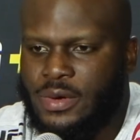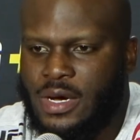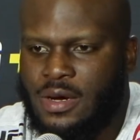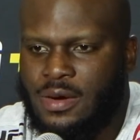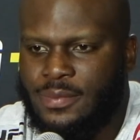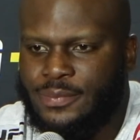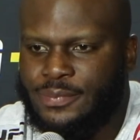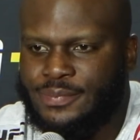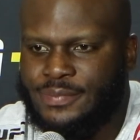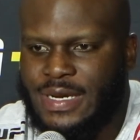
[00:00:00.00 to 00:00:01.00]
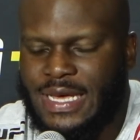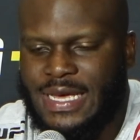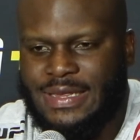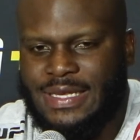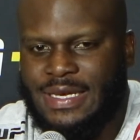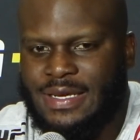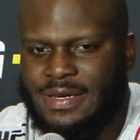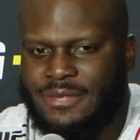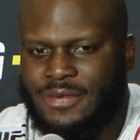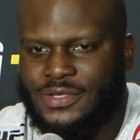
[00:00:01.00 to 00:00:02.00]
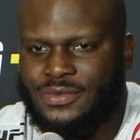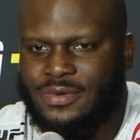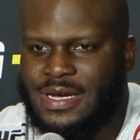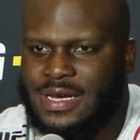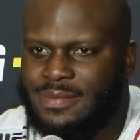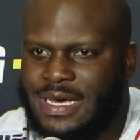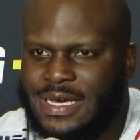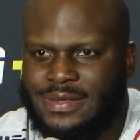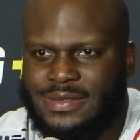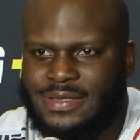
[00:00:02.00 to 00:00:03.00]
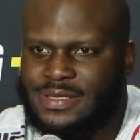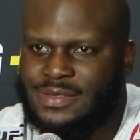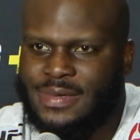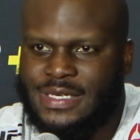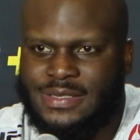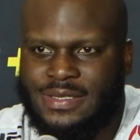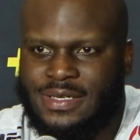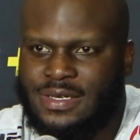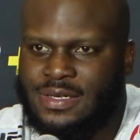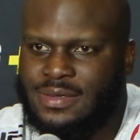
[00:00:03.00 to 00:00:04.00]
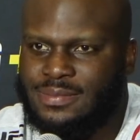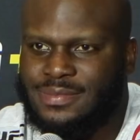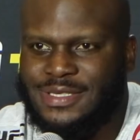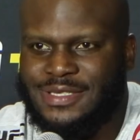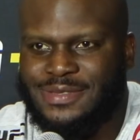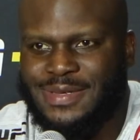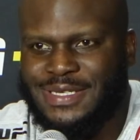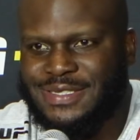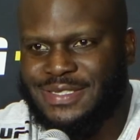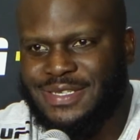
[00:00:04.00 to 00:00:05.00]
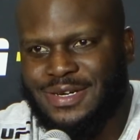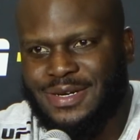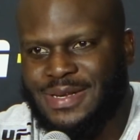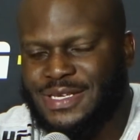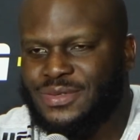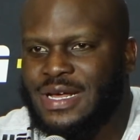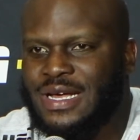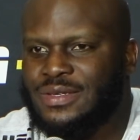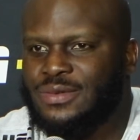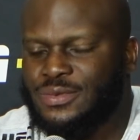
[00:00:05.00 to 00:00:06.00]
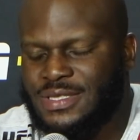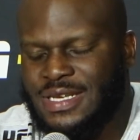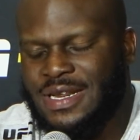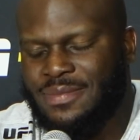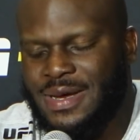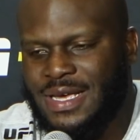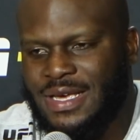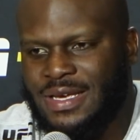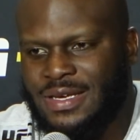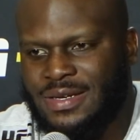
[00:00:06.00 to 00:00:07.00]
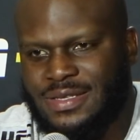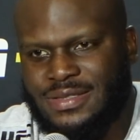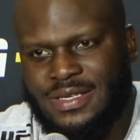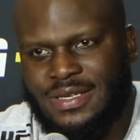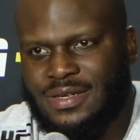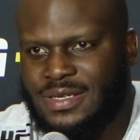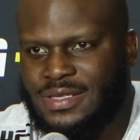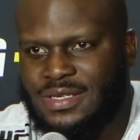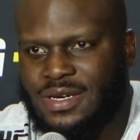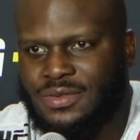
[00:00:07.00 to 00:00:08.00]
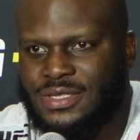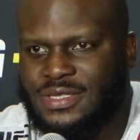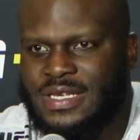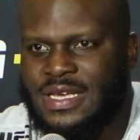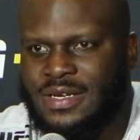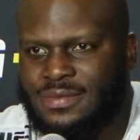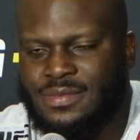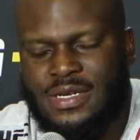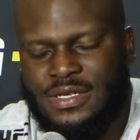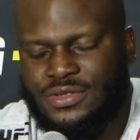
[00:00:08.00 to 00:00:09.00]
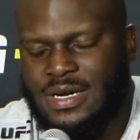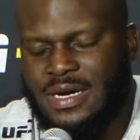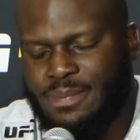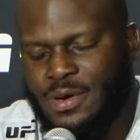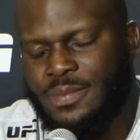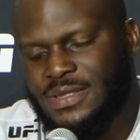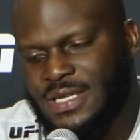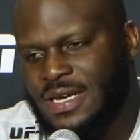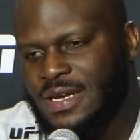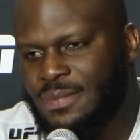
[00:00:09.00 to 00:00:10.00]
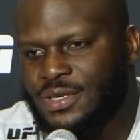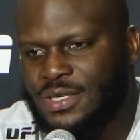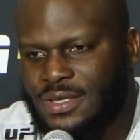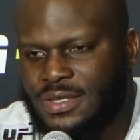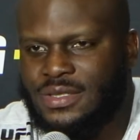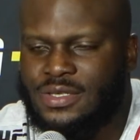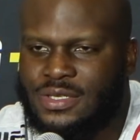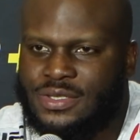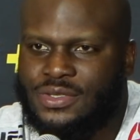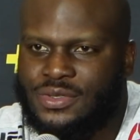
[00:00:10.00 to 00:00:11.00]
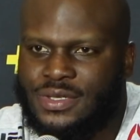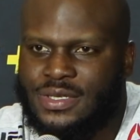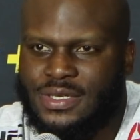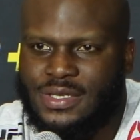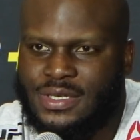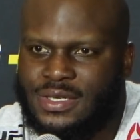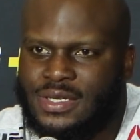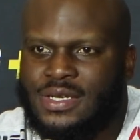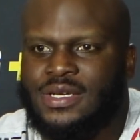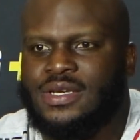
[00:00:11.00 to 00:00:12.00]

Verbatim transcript: Um, like at the end of the first round, I'm like, he's messing up. He's messing up. That's what I was saying in my head. I said, his coach is saying he's trying to pump his head up. Good, yeah, you're doing good.